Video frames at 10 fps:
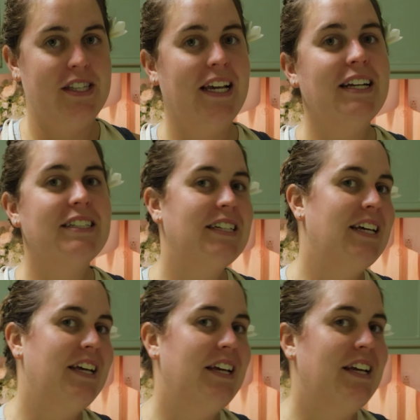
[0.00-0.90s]
the heat
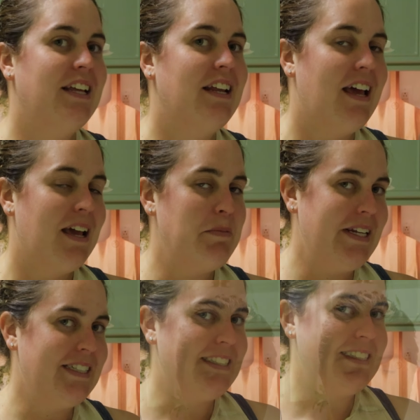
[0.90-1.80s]
in 8
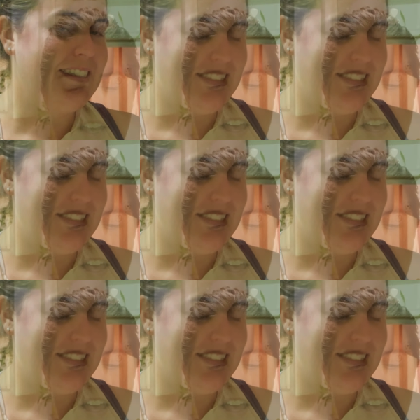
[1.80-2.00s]
minutes.